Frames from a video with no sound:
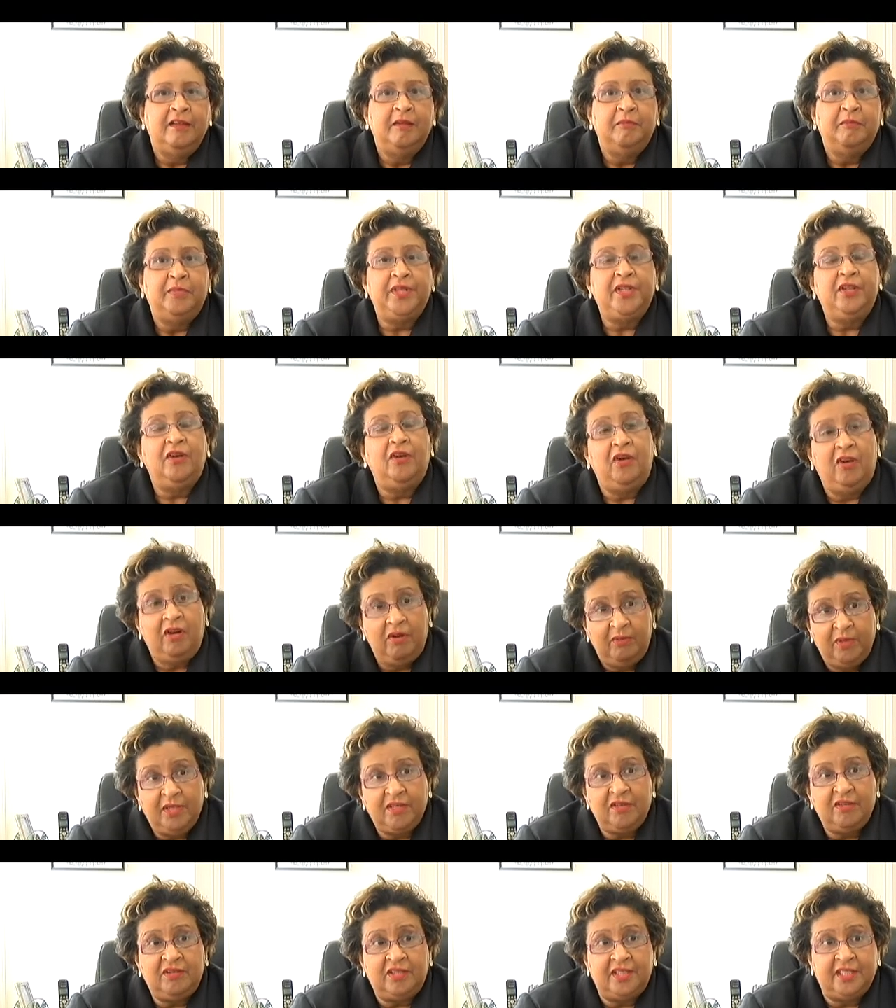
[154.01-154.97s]
But our
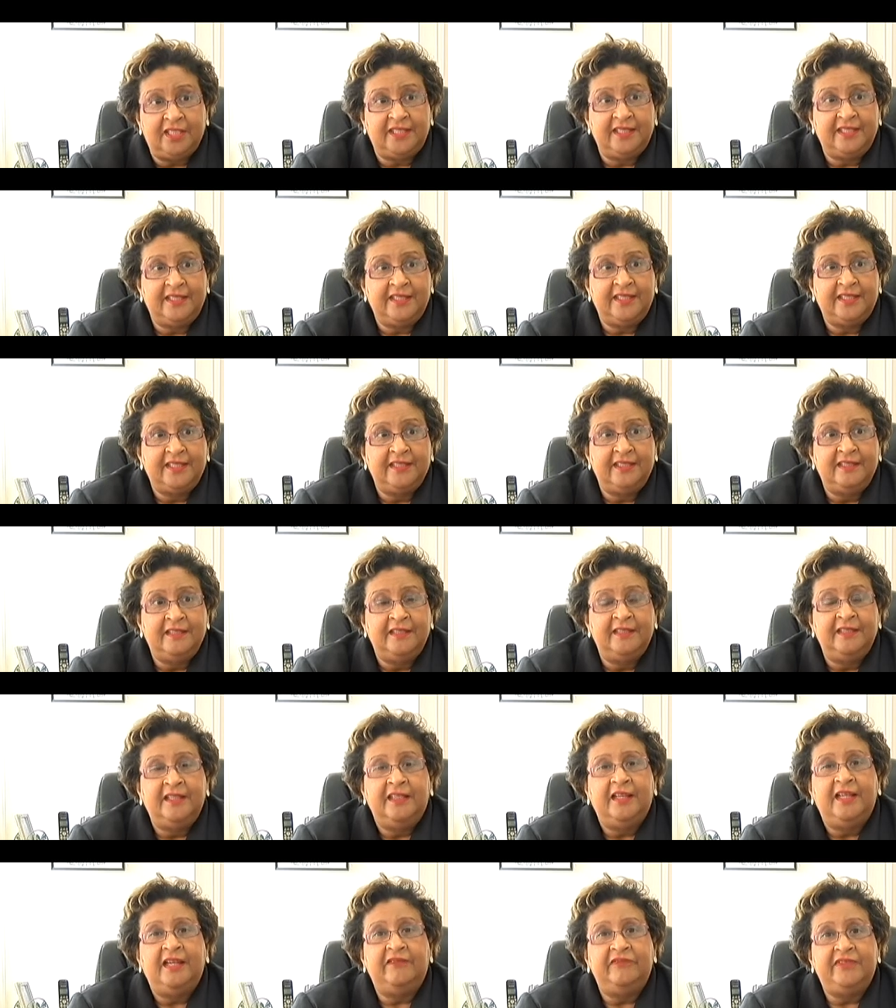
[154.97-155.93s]
courts
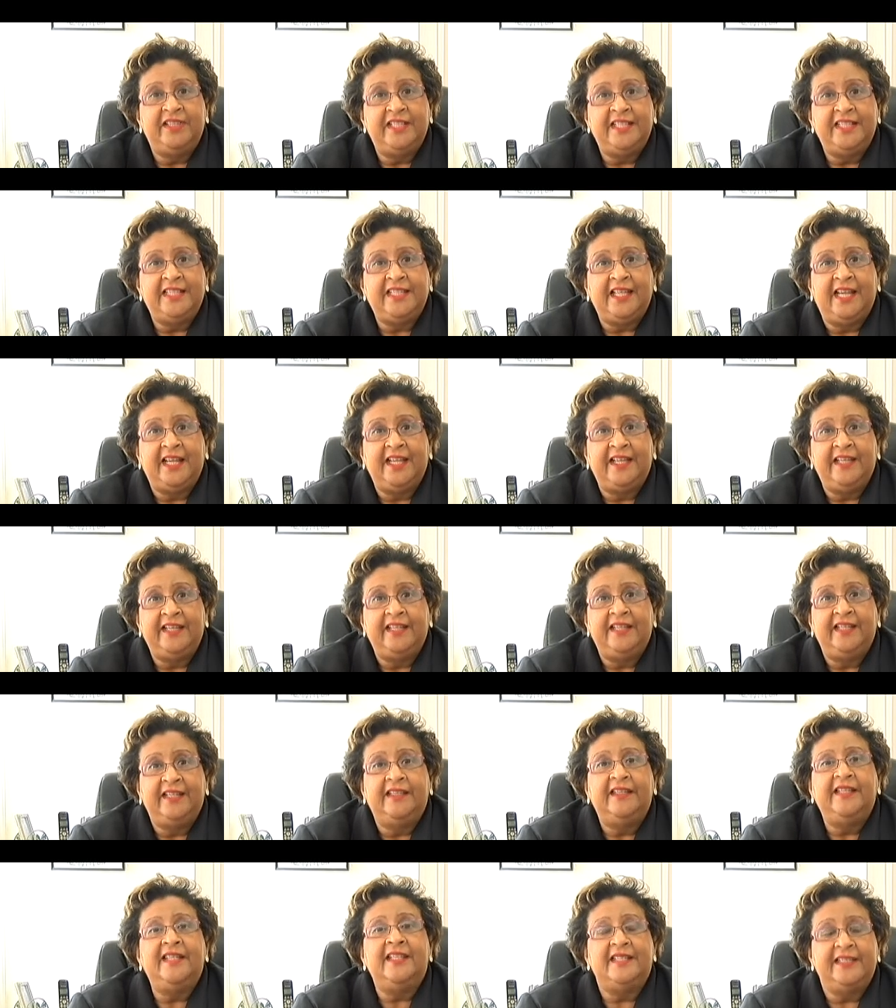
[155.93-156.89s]
have decided
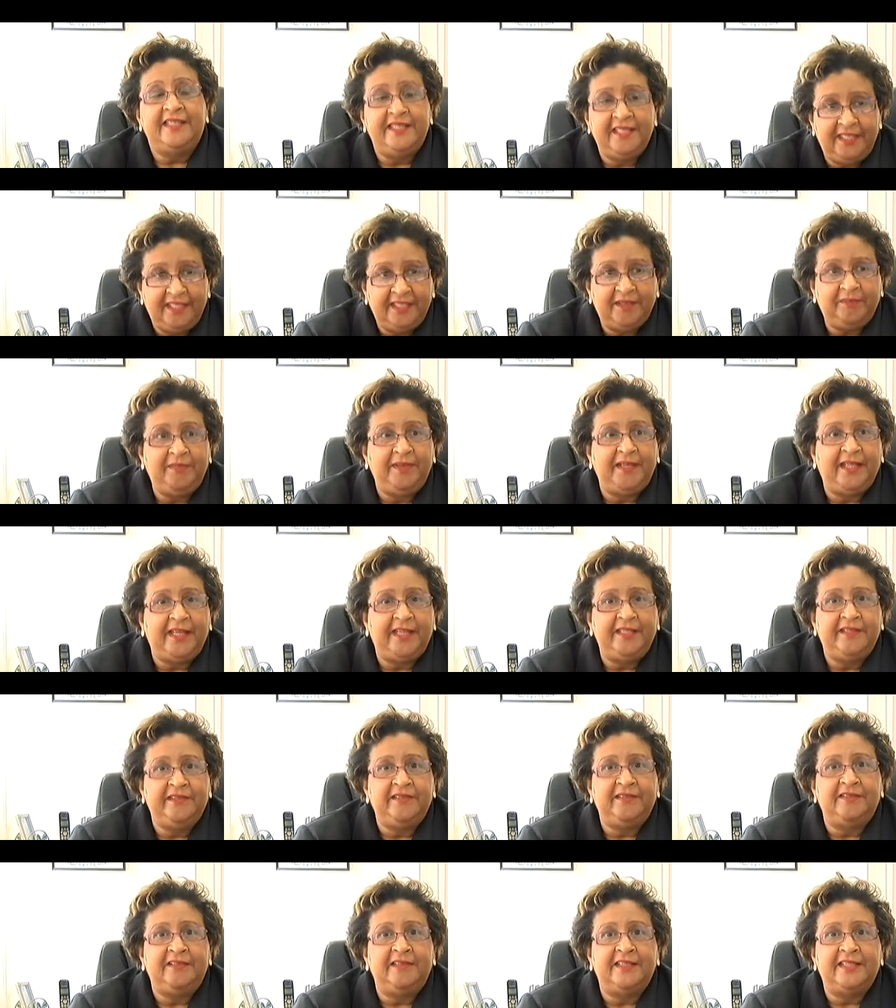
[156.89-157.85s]
they still apply
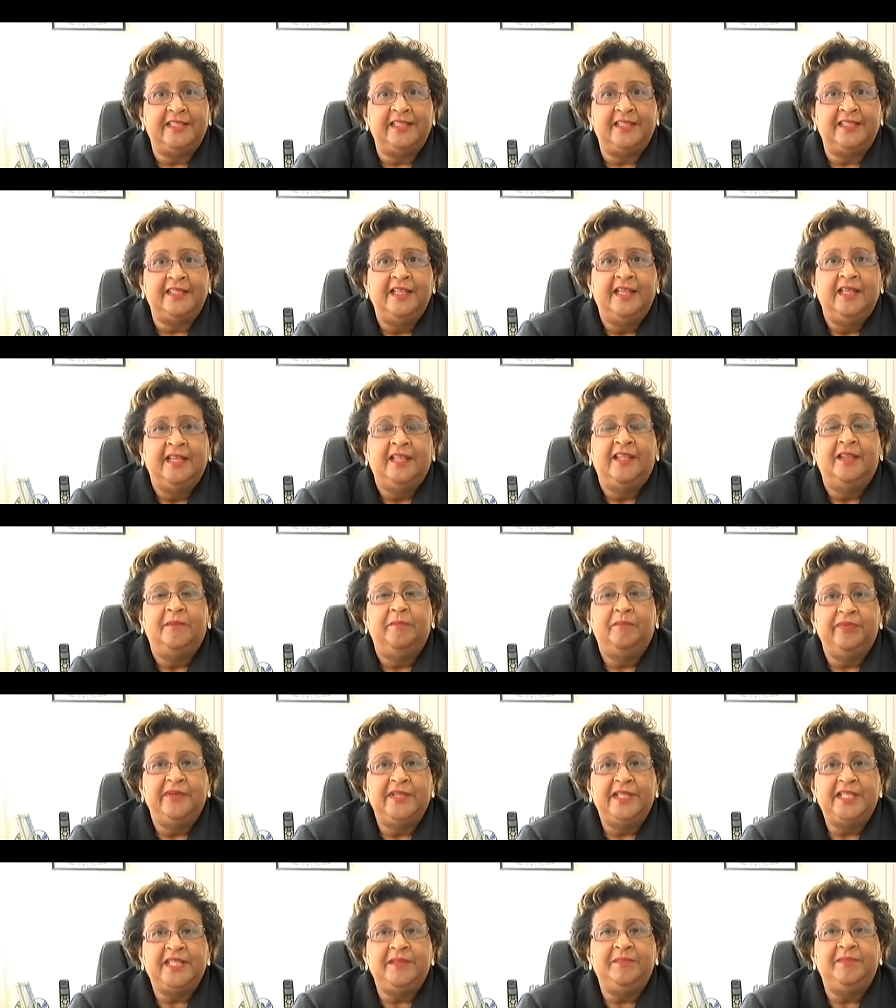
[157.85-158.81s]
to us. The
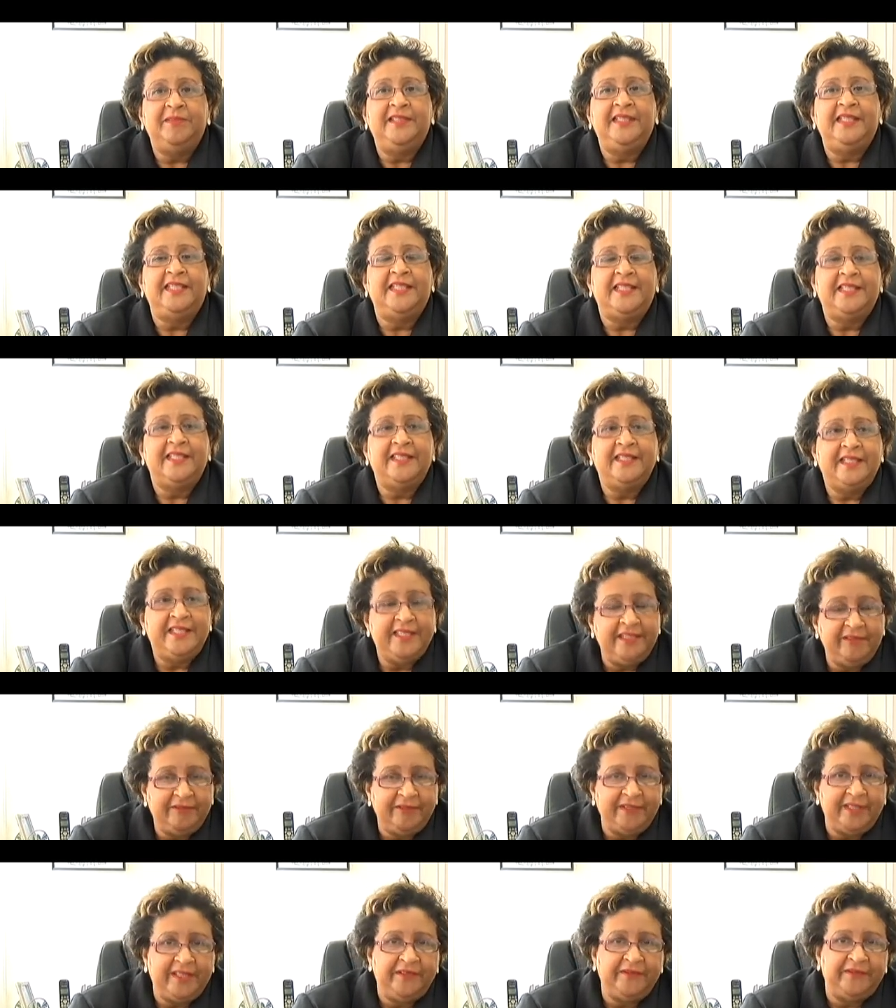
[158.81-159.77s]
principle is
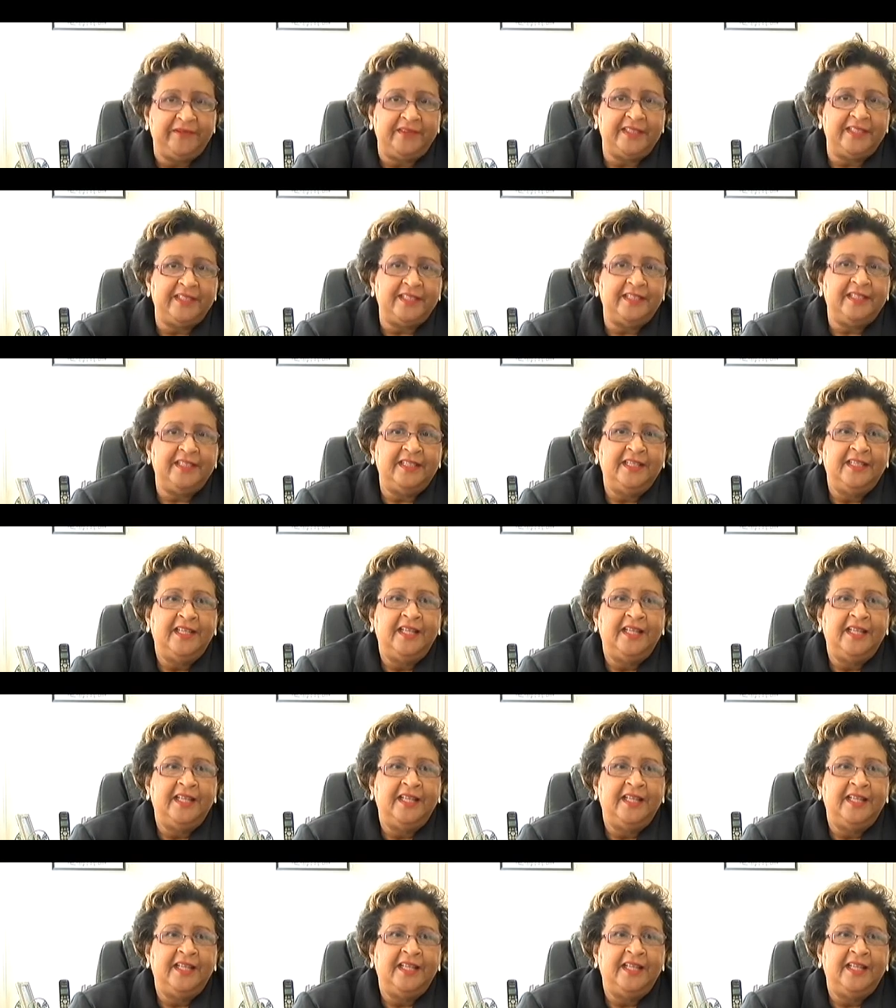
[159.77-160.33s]
still relevant,